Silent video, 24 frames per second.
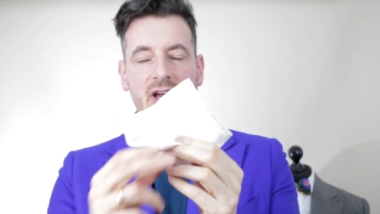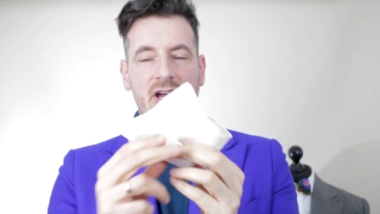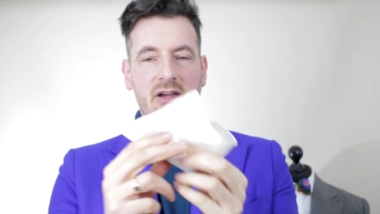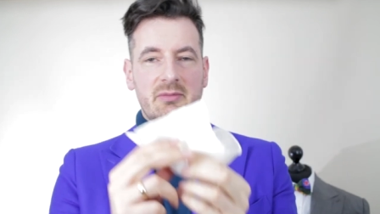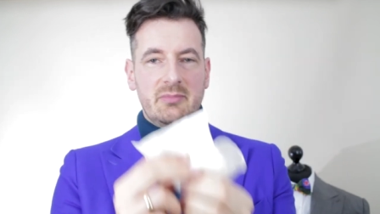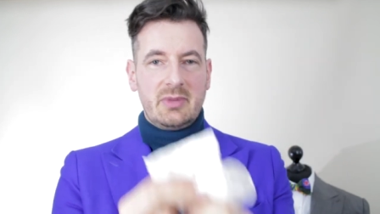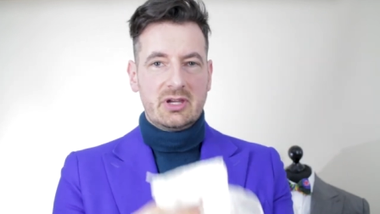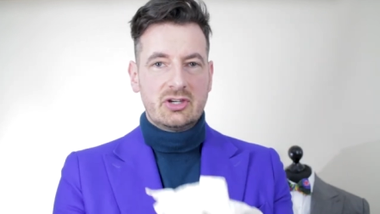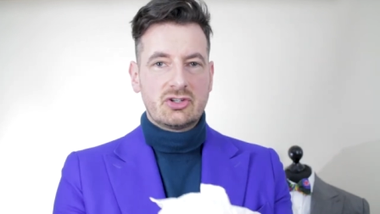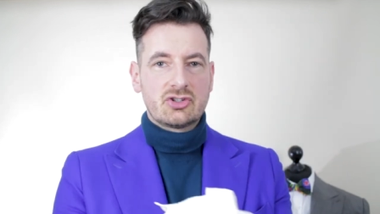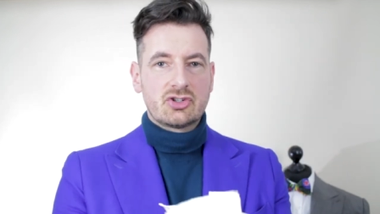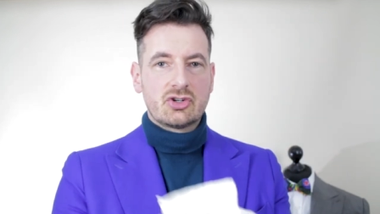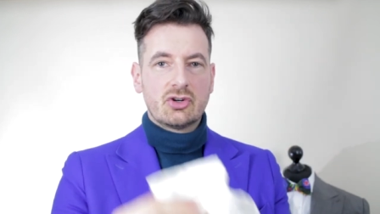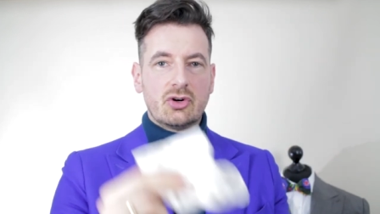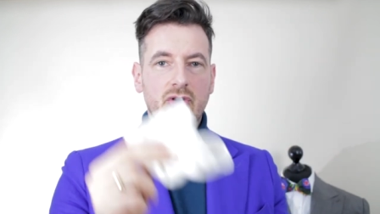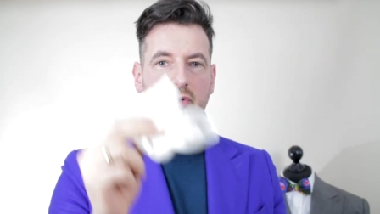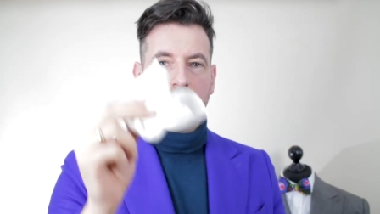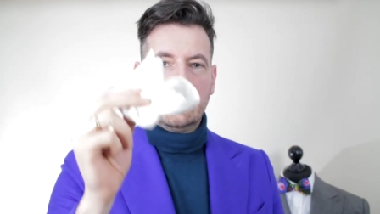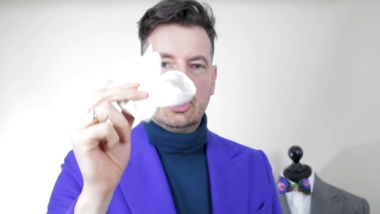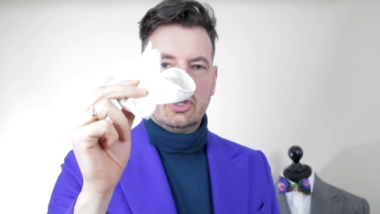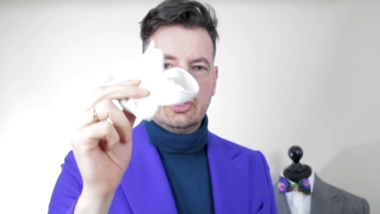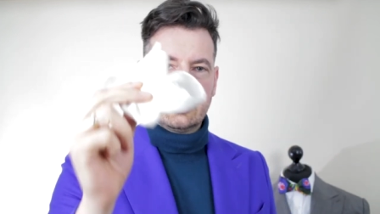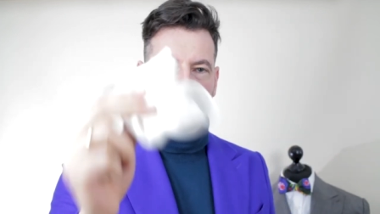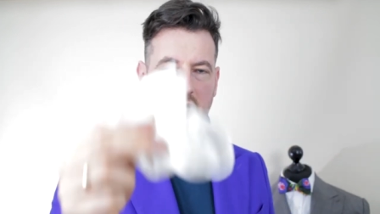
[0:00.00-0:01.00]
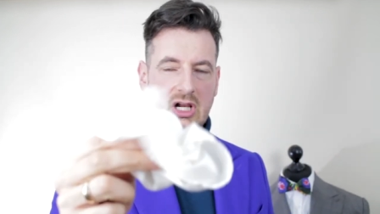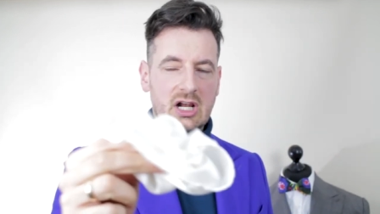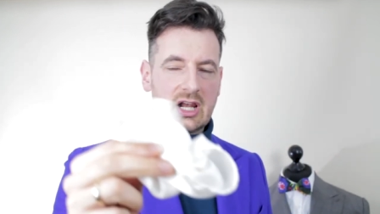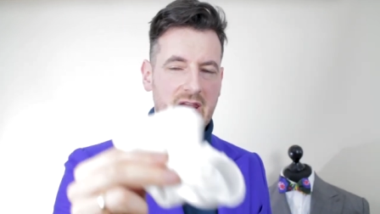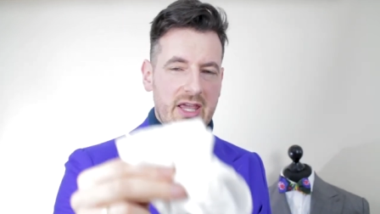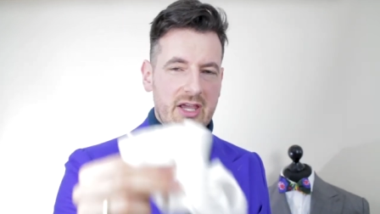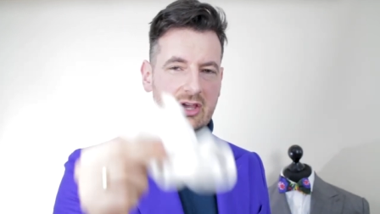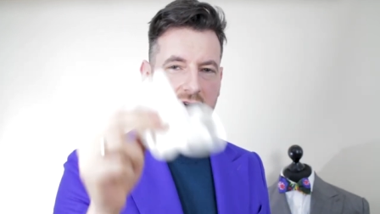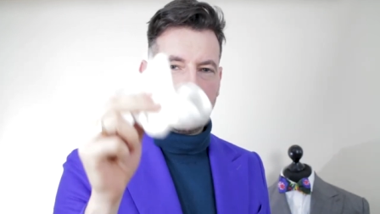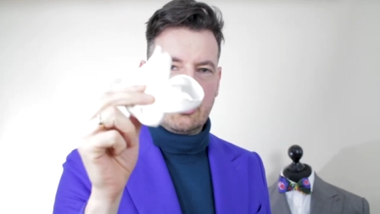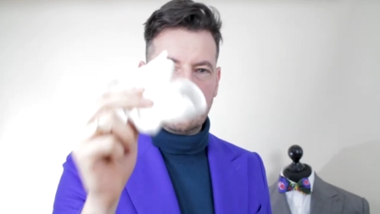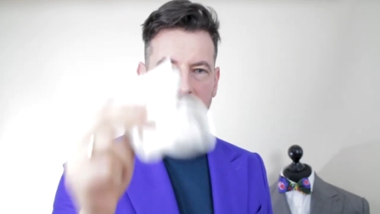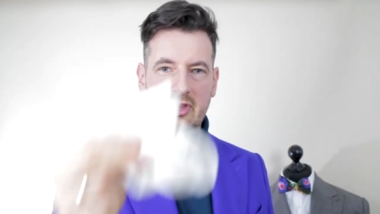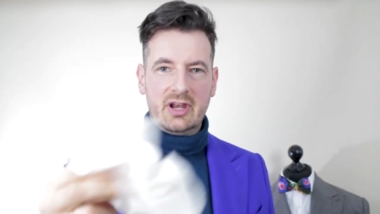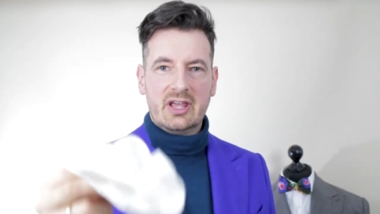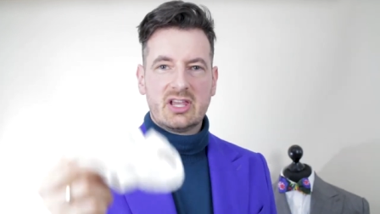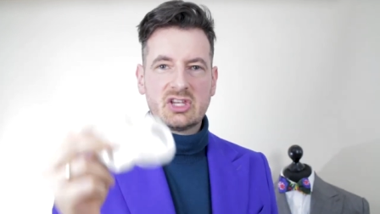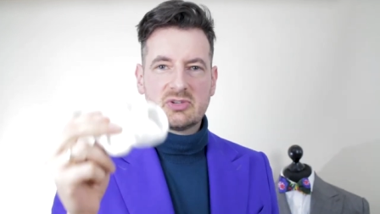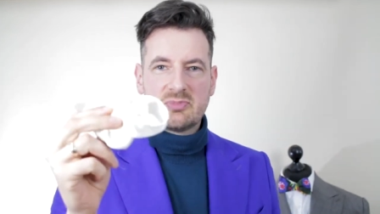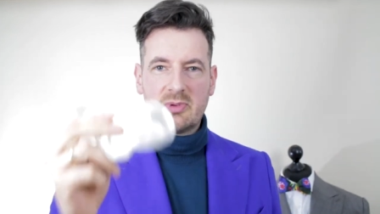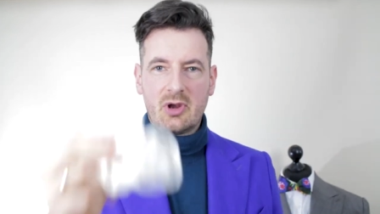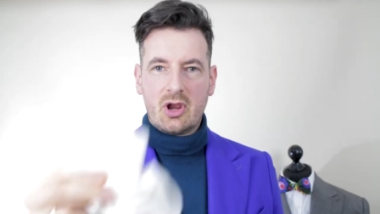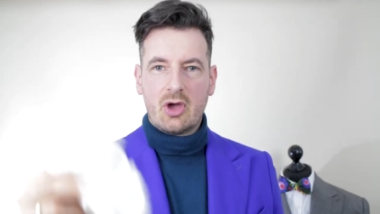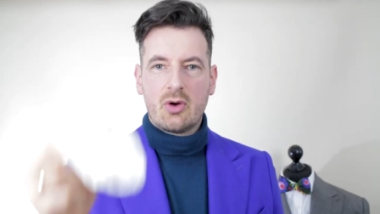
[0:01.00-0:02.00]
Make sure you click on the
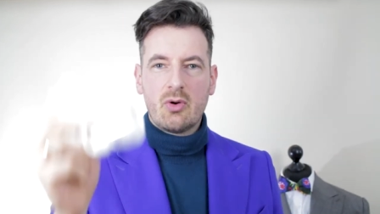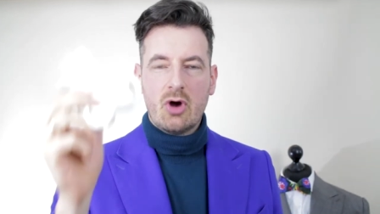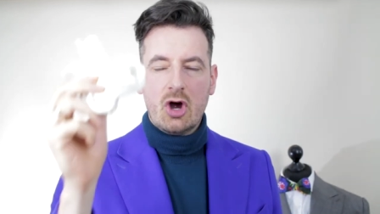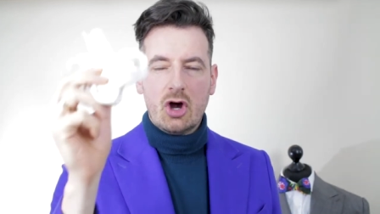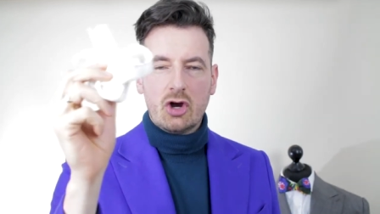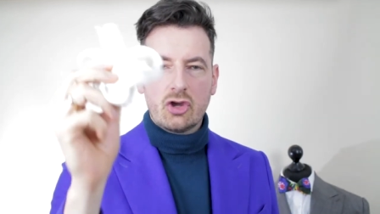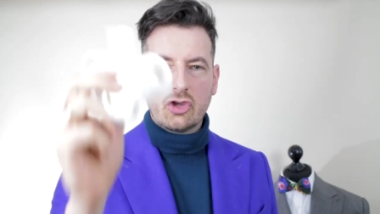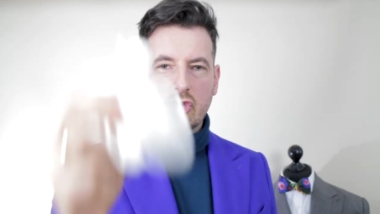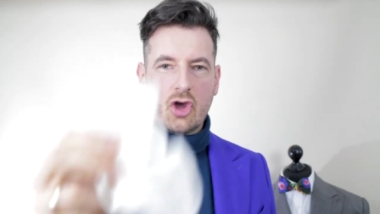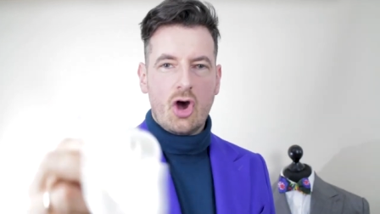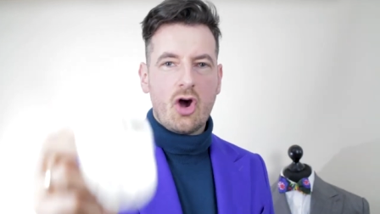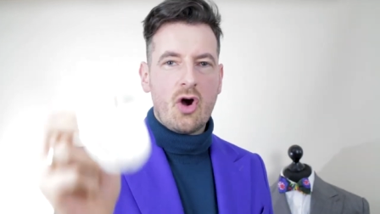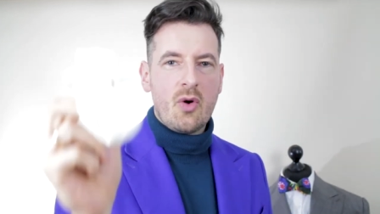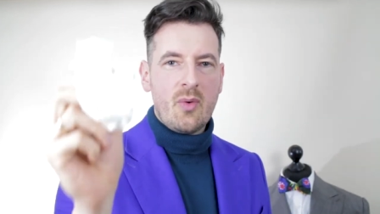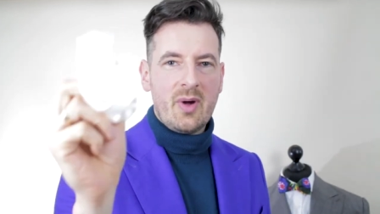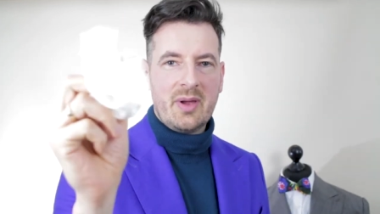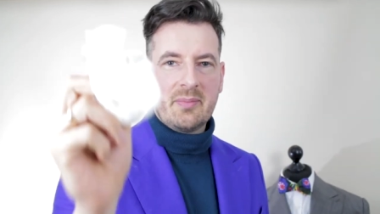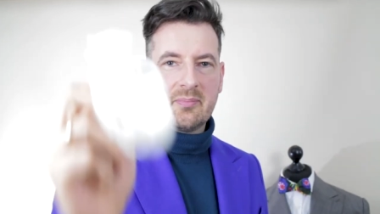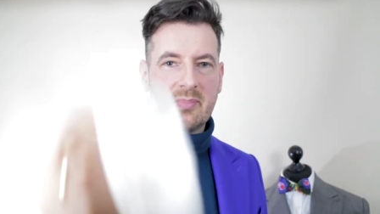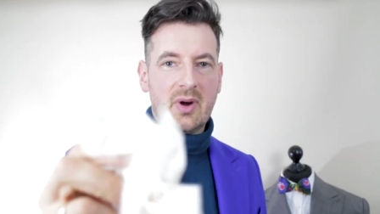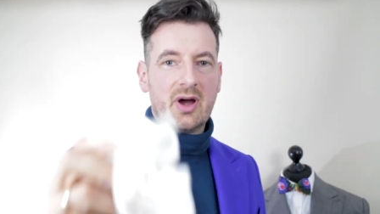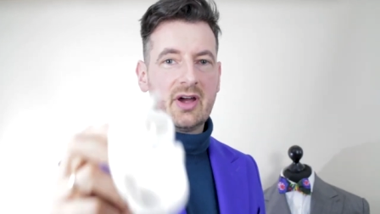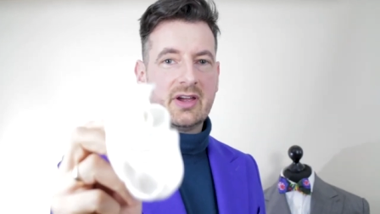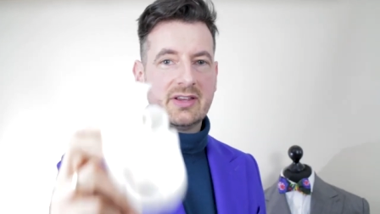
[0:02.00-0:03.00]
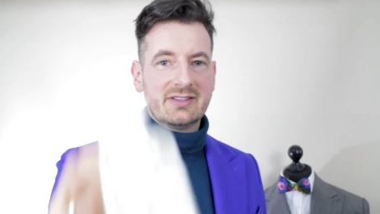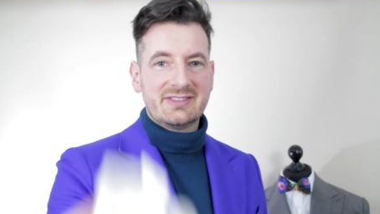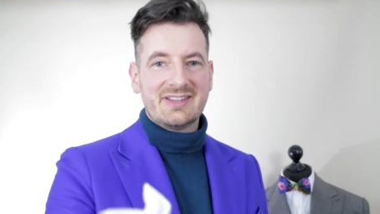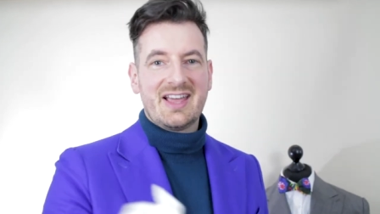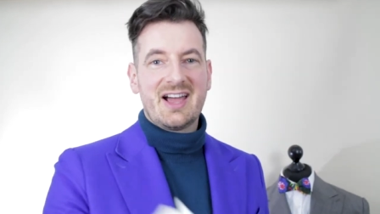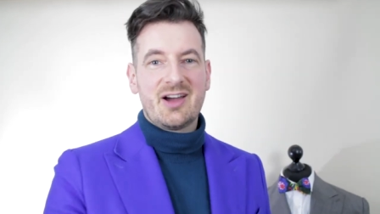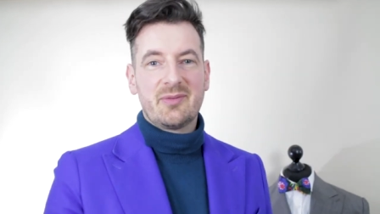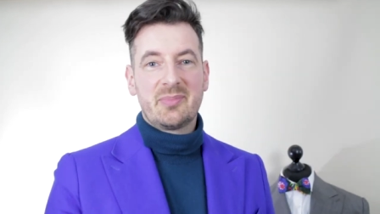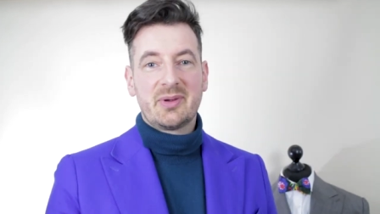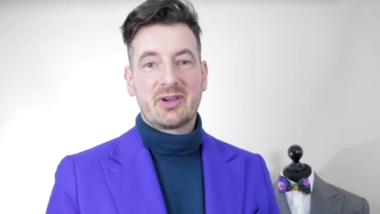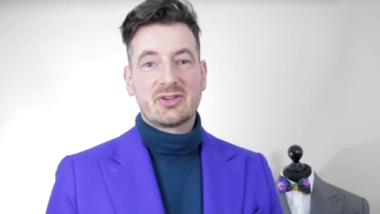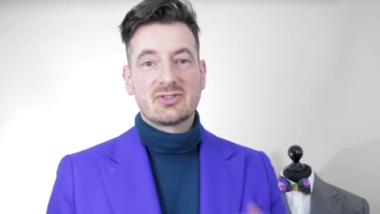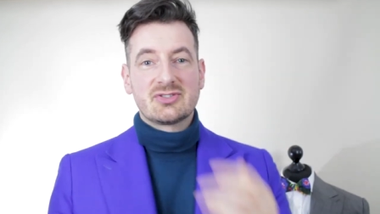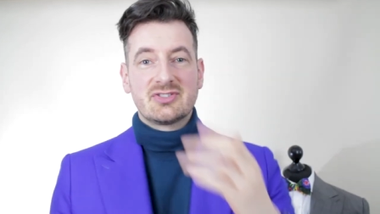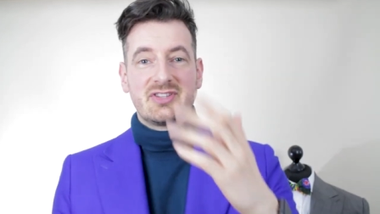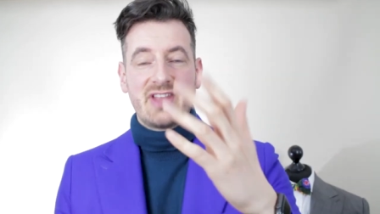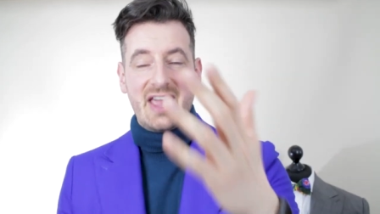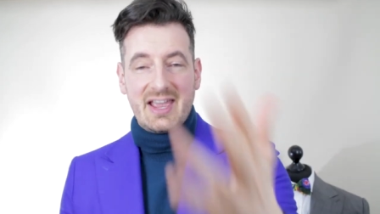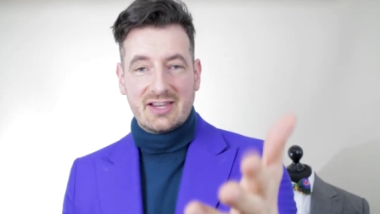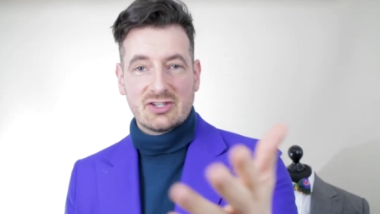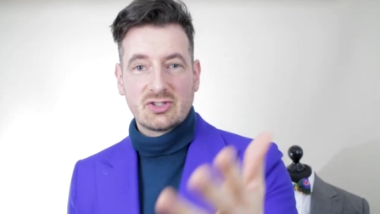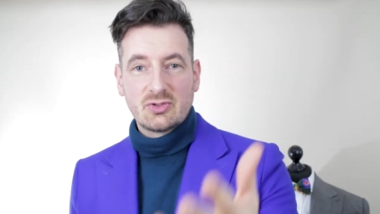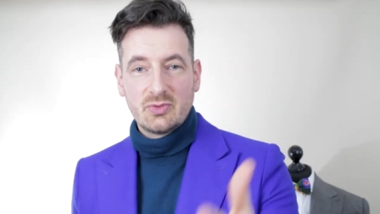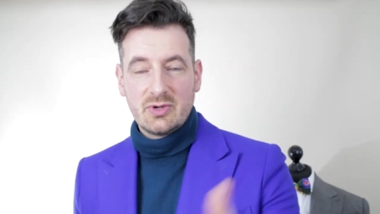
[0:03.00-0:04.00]
links below, go and buy it now because
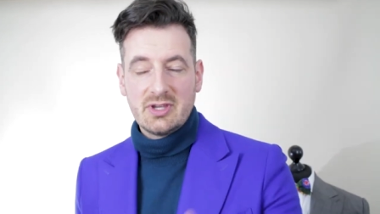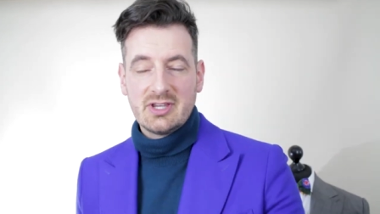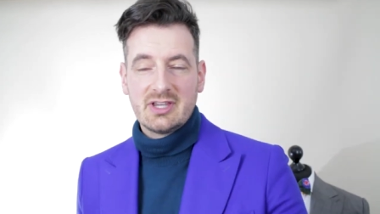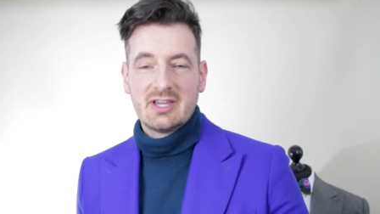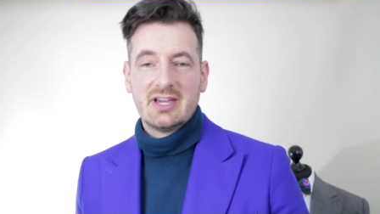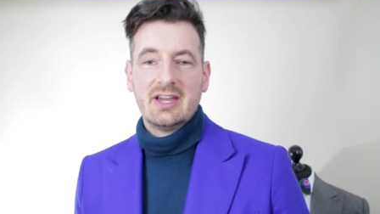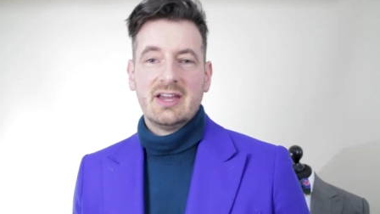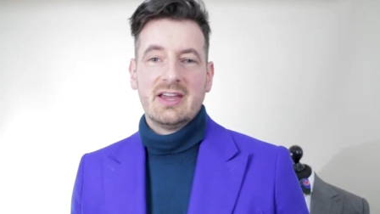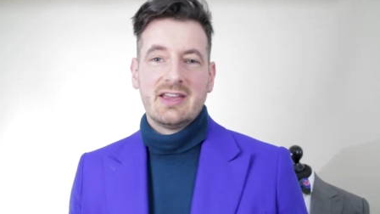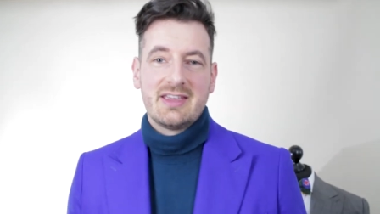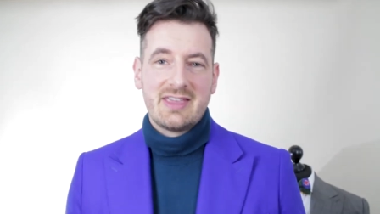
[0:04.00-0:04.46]
next week,